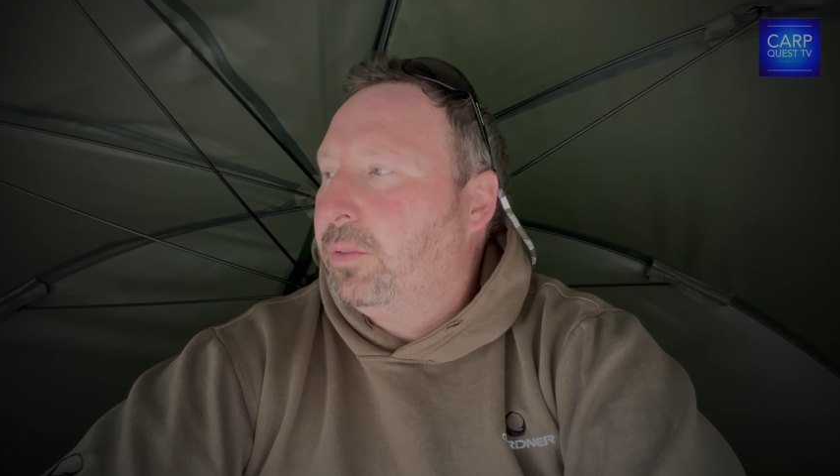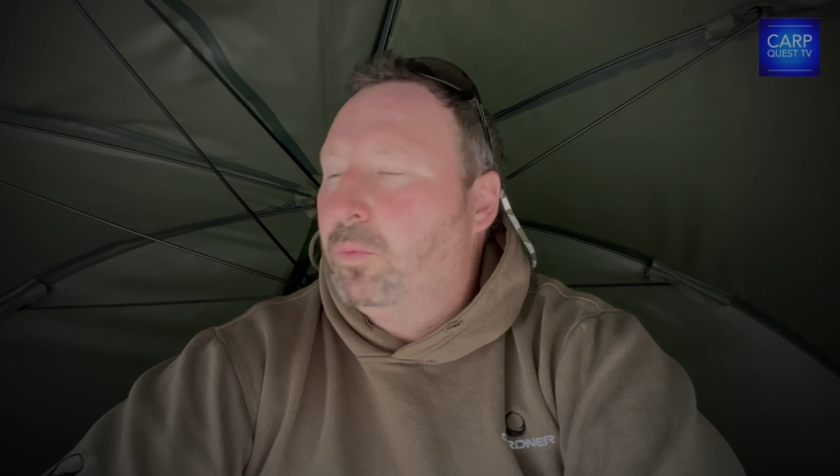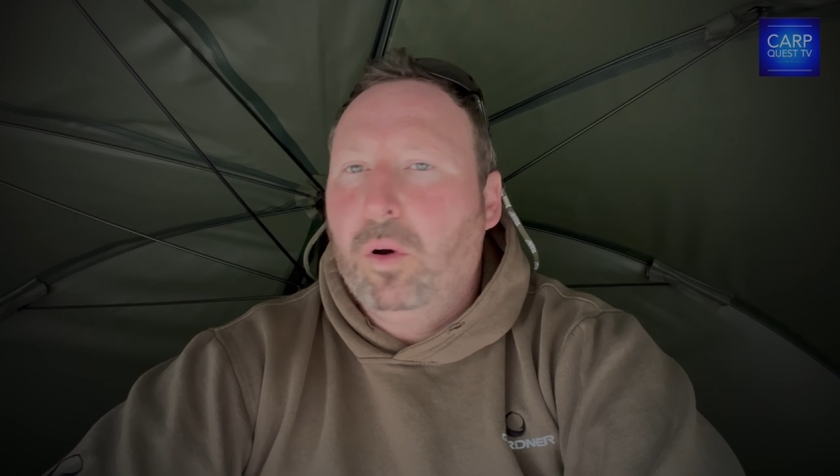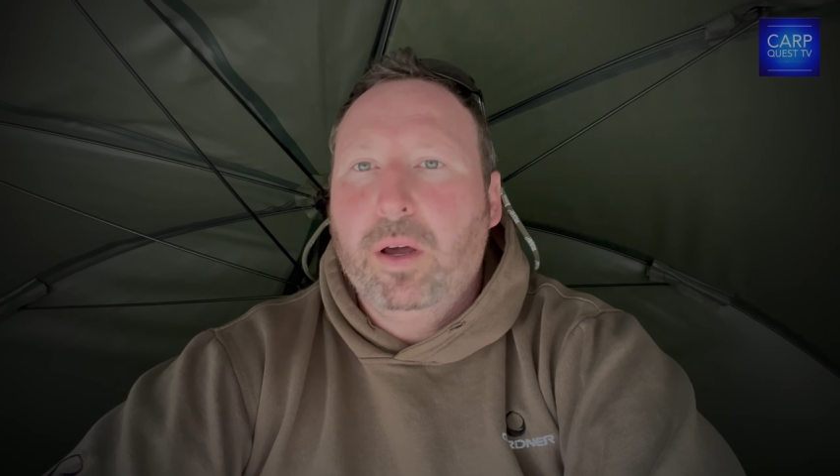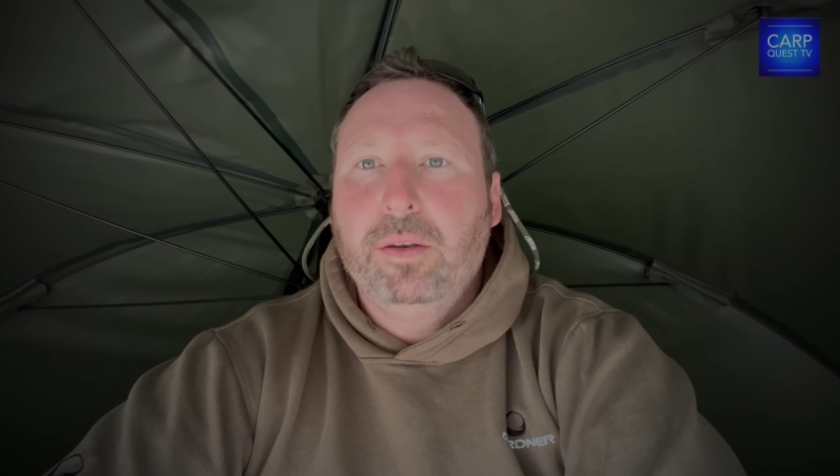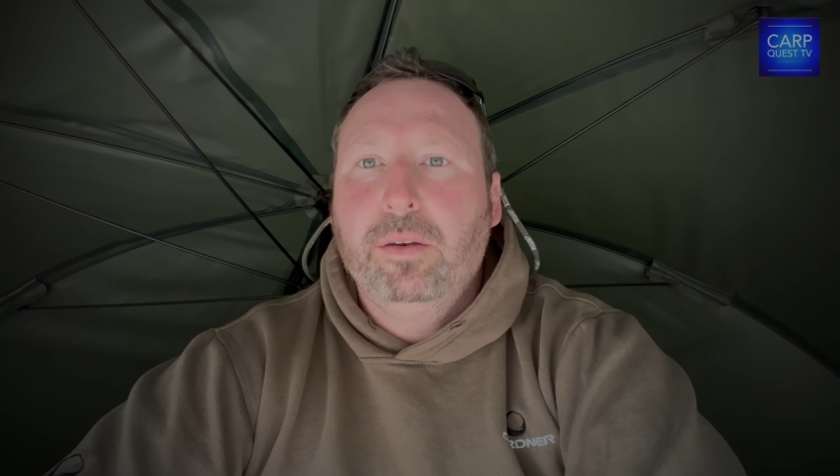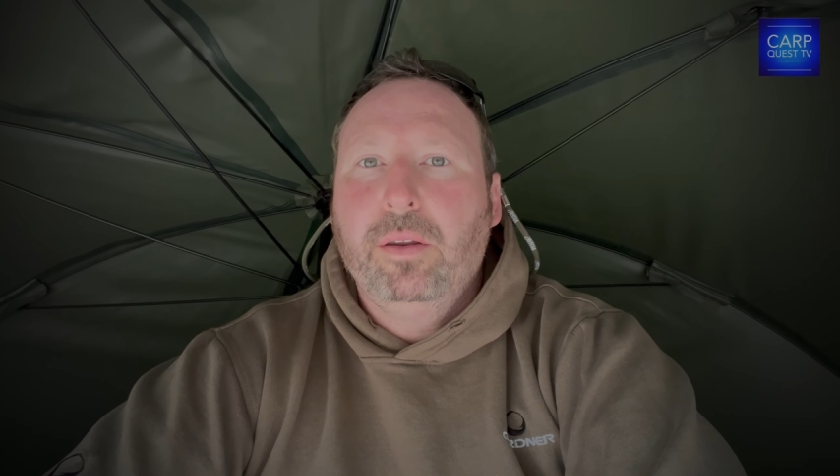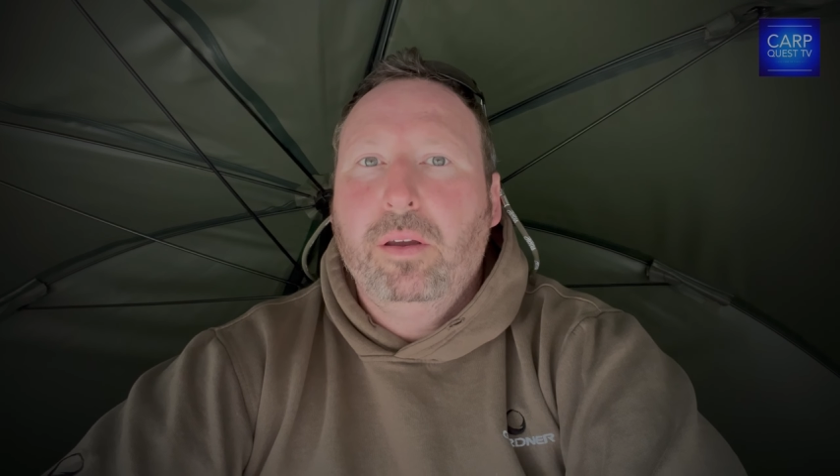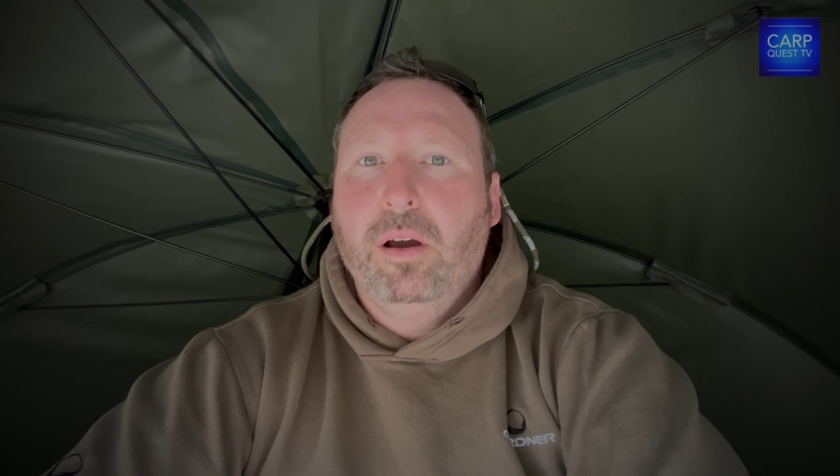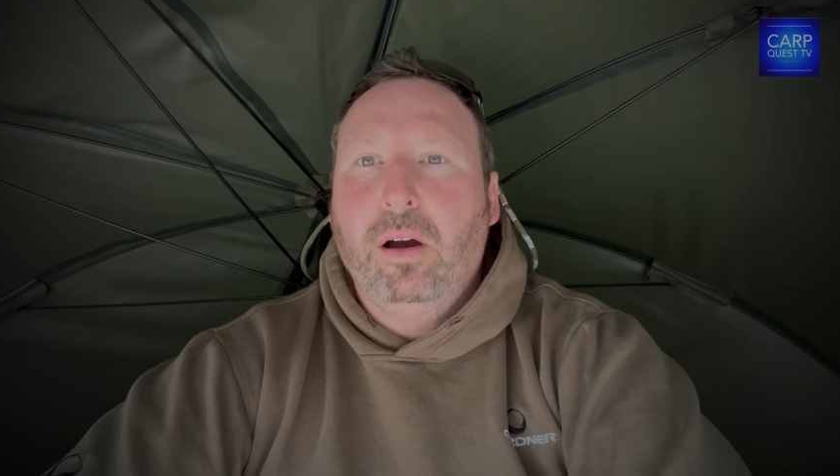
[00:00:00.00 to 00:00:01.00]
One,
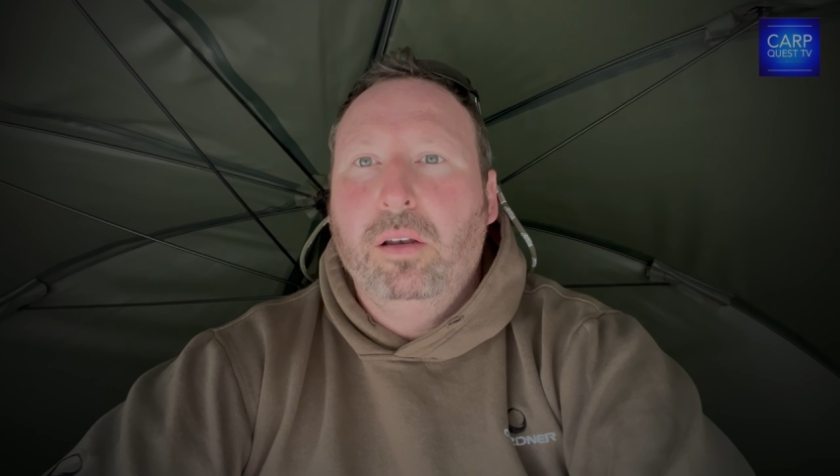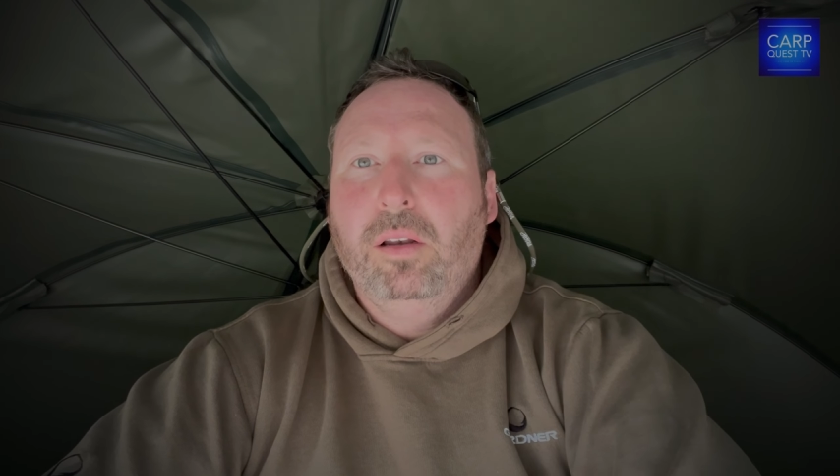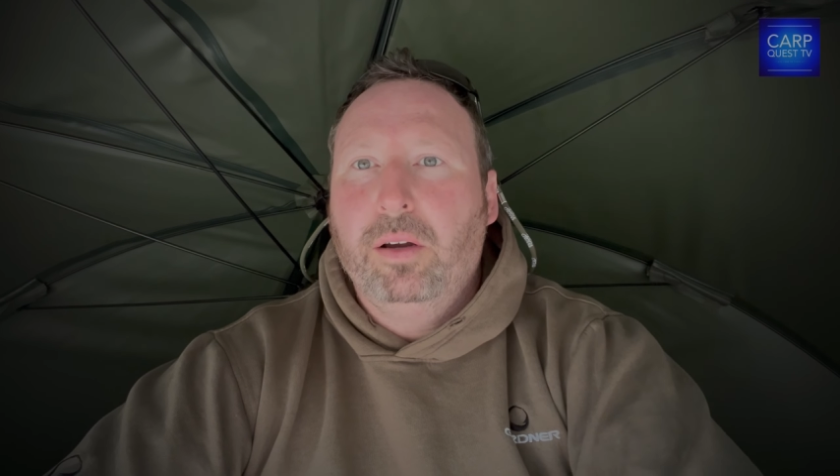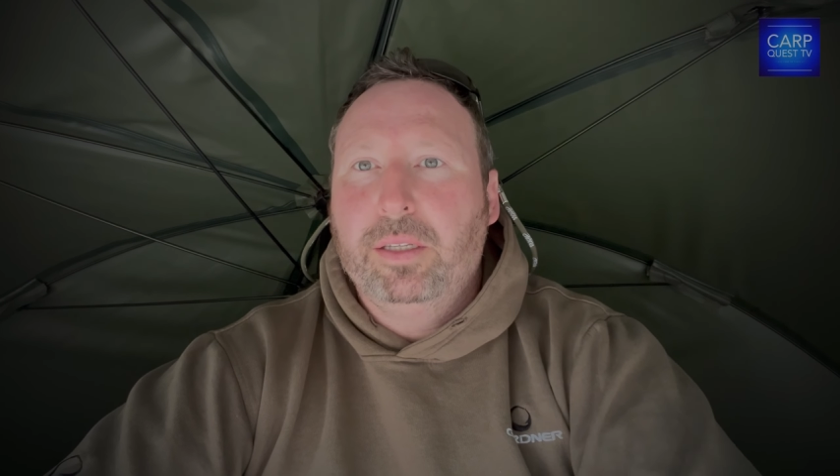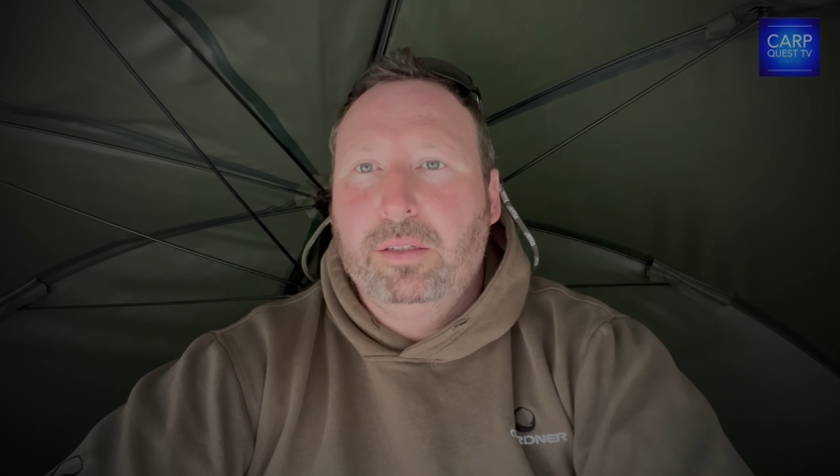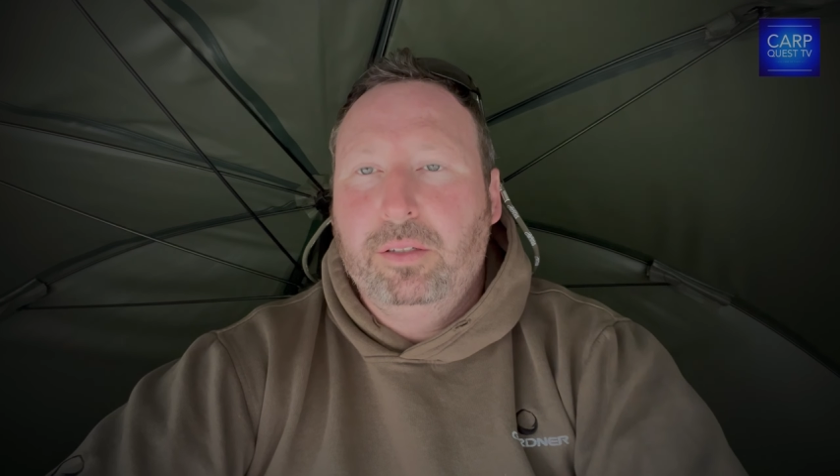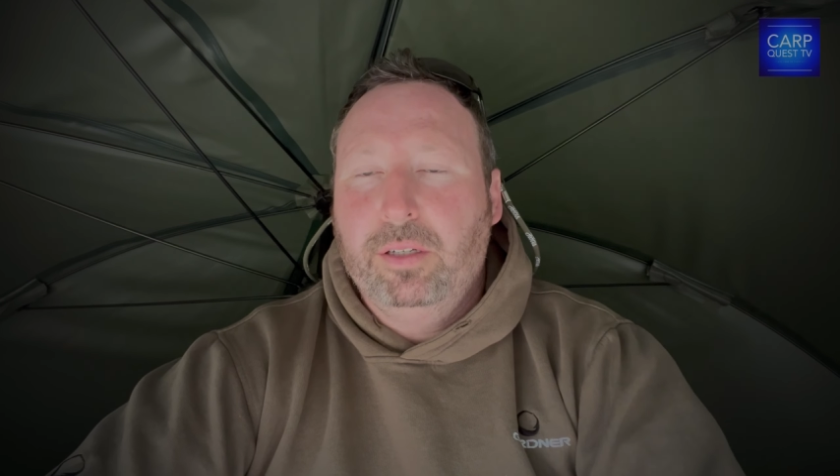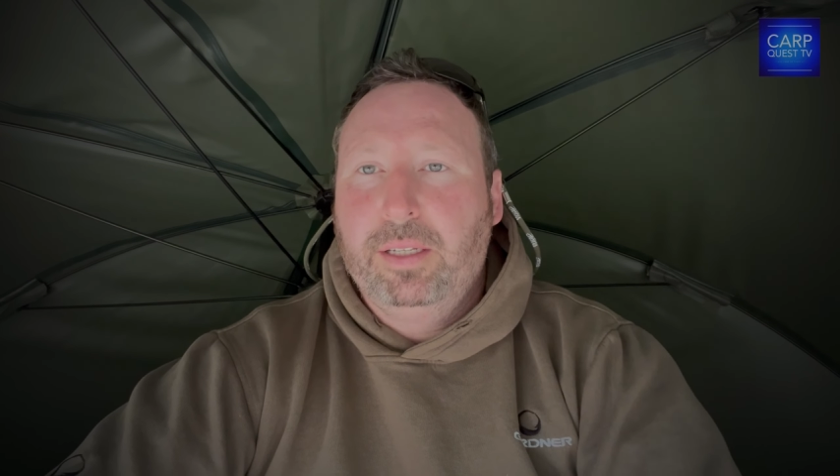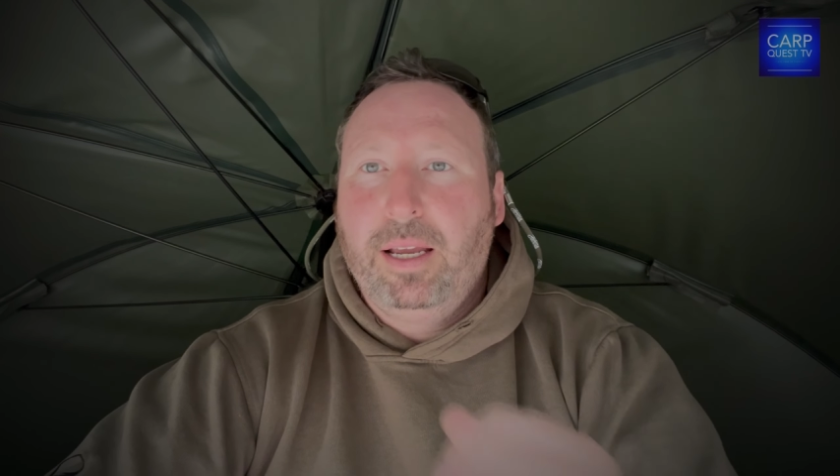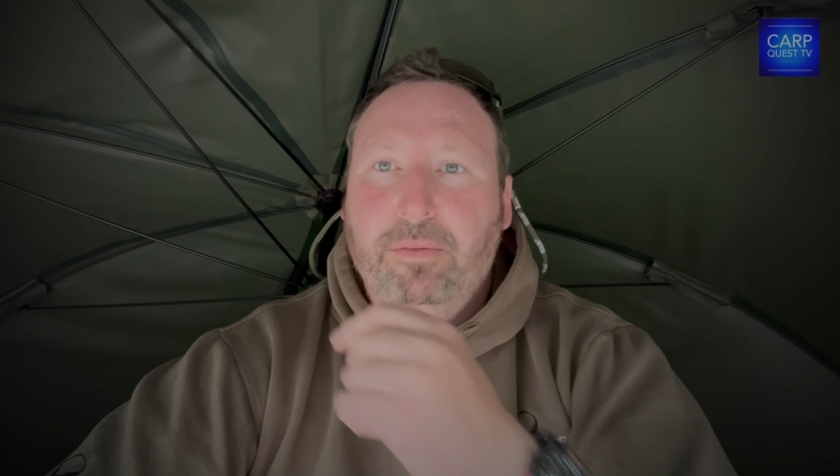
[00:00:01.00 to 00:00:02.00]
I like to
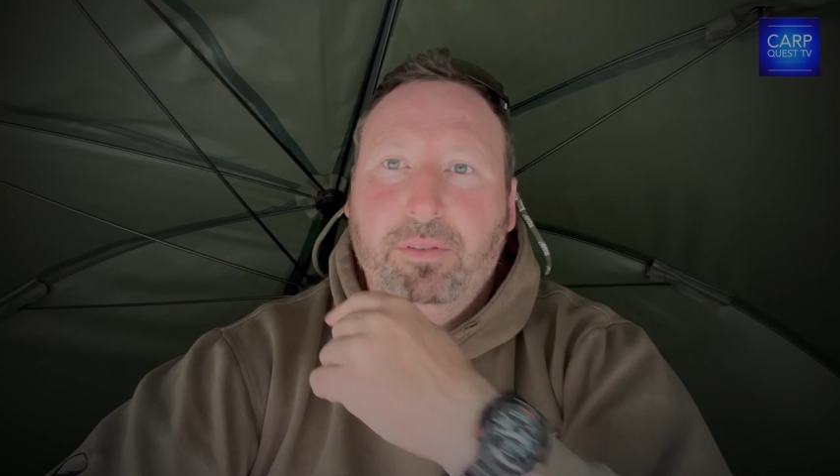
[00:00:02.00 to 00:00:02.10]
just have